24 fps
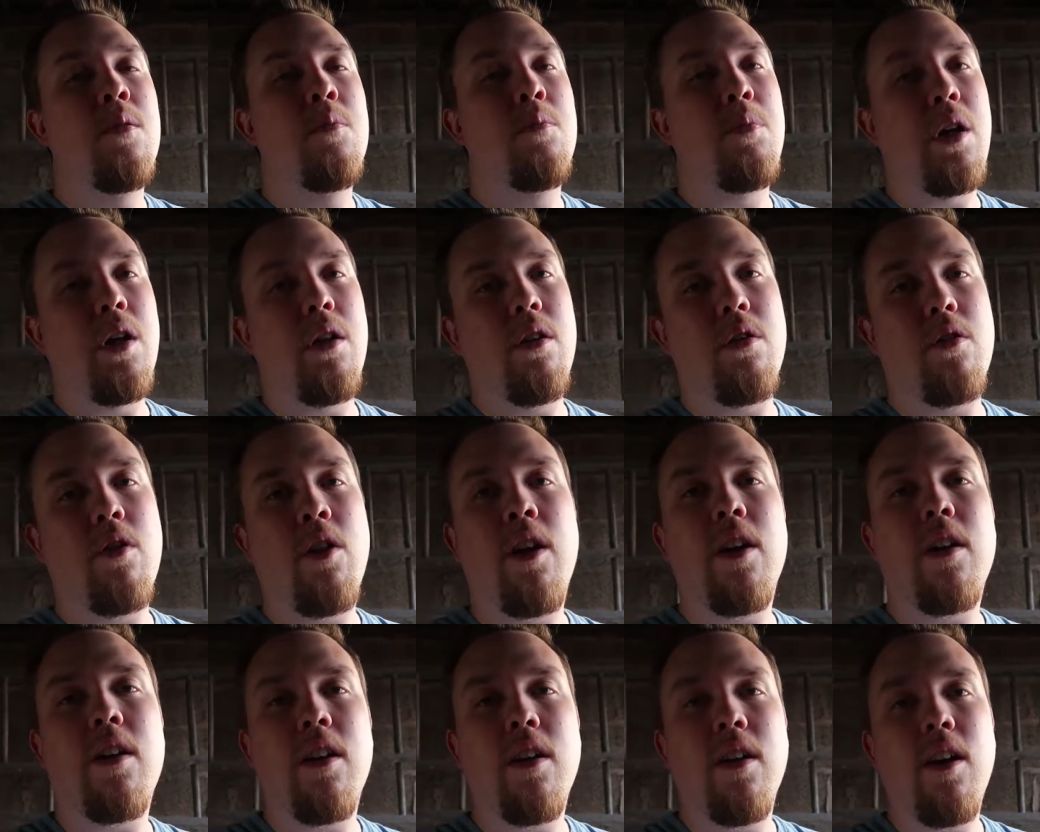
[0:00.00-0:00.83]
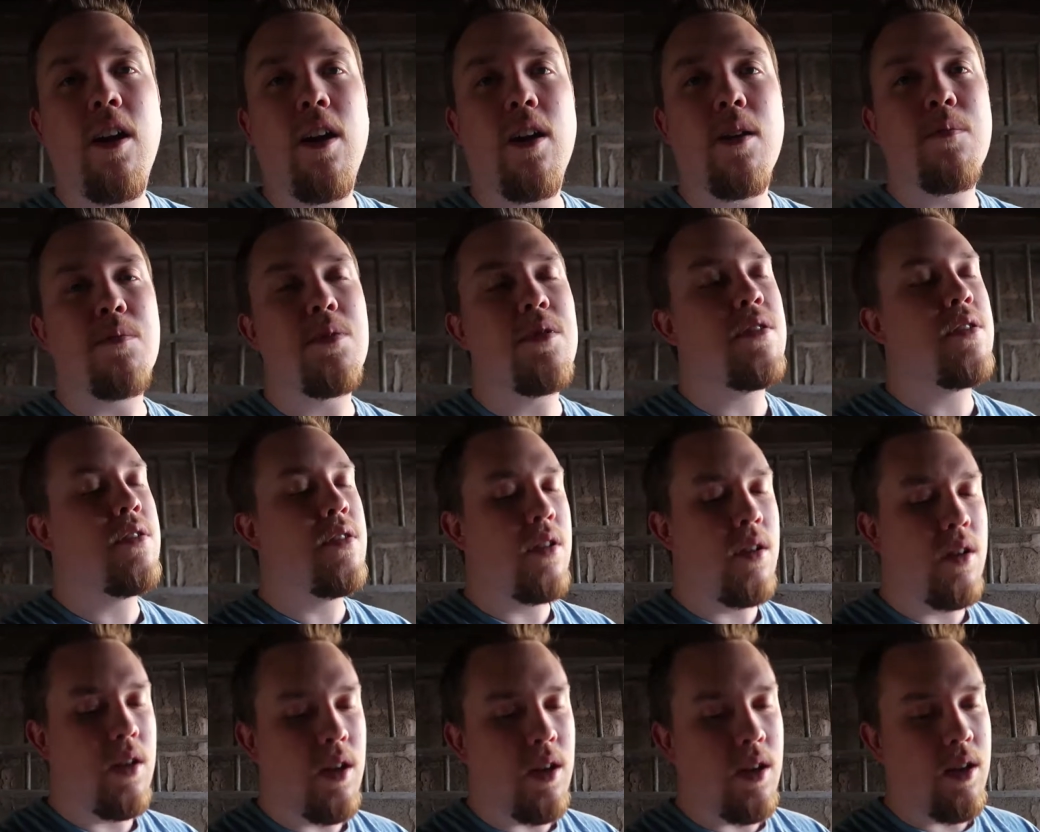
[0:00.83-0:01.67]
better cranking amps,
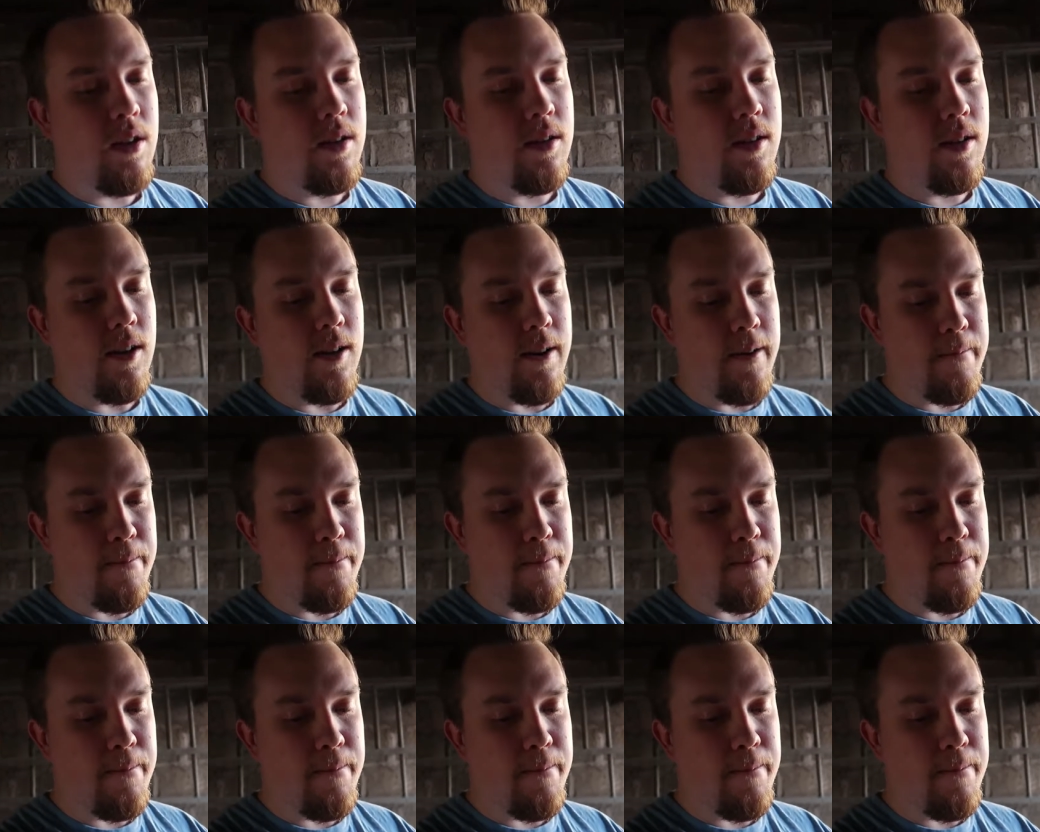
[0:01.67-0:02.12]
and